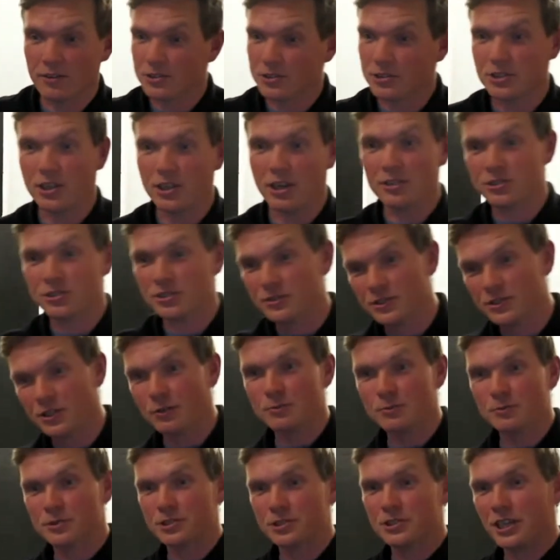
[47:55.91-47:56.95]
I should have
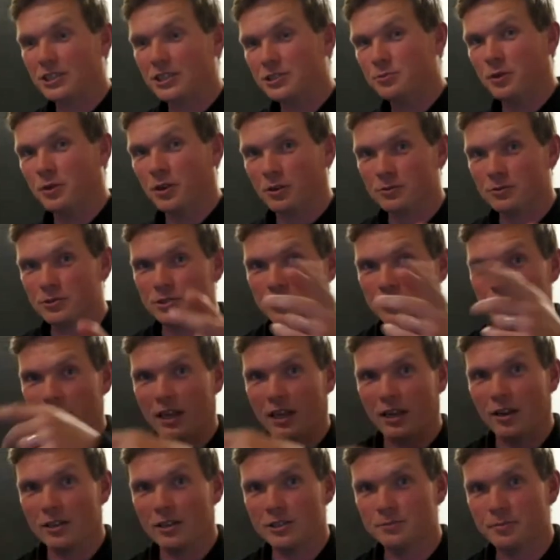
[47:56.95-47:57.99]
told them to change while I was doing
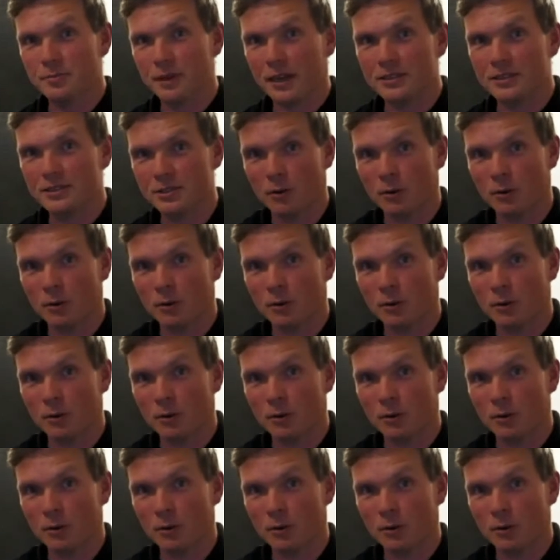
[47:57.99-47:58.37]
that last bit.